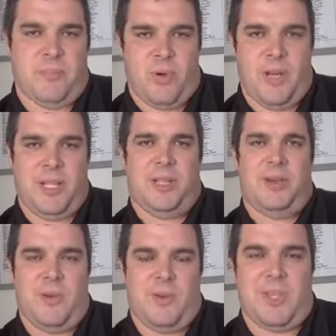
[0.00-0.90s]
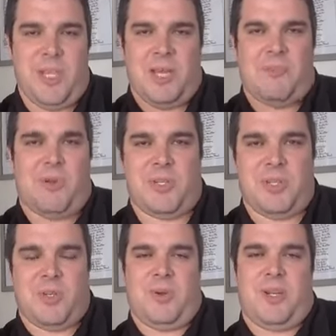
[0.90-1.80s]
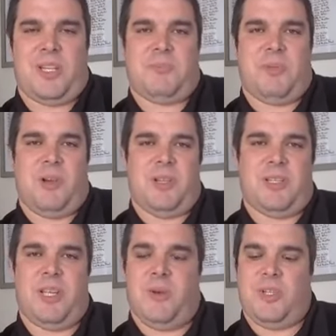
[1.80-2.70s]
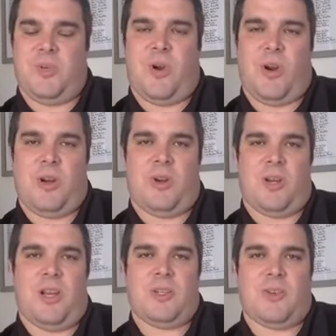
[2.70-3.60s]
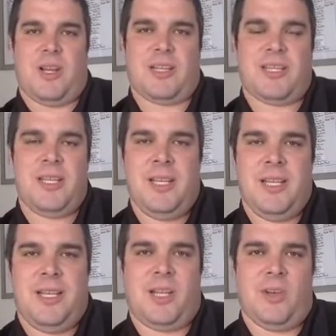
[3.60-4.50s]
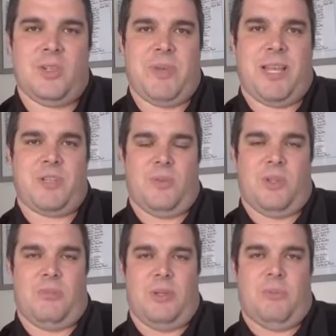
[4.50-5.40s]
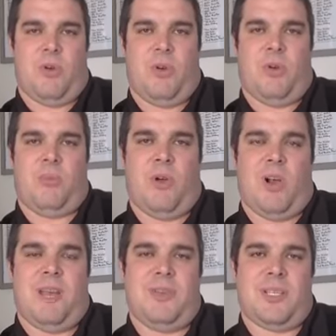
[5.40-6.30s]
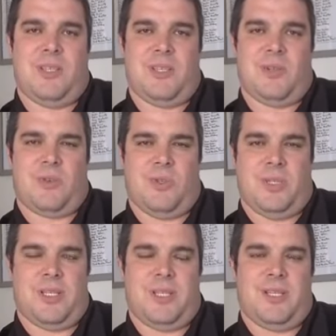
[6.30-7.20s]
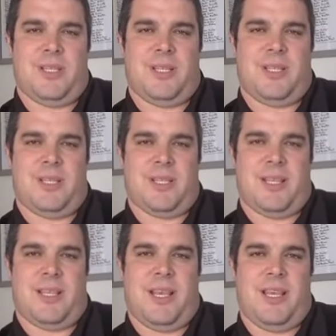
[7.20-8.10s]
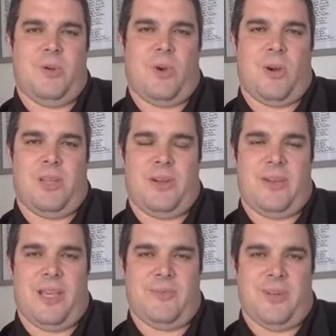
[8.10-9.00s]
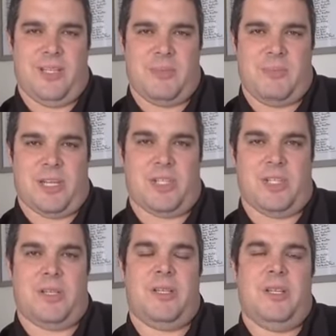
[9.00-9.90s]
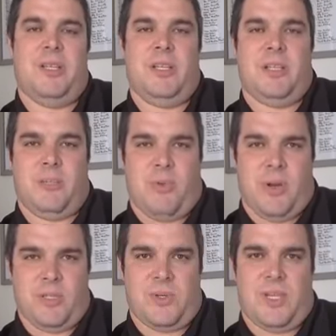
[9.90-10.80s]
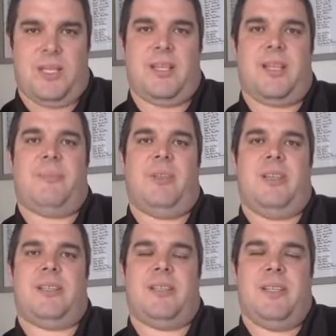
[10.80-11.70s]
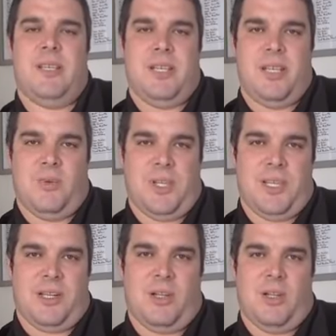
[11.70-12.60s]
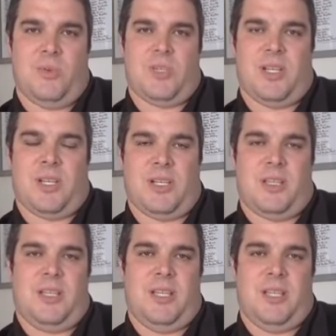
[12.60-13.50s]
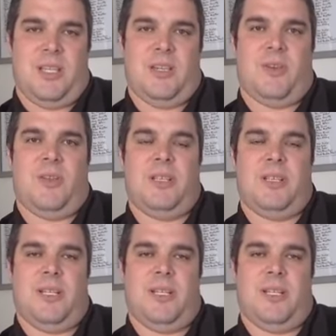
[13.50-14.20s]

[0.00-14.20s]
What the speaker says: bring the in-person showing experience. Now, once you are under contract, it goes back to a little bit more normal. Obviously, social distancing, things like that. You are allowed to have an inspection. The appraisal can take place, and we can close the deal.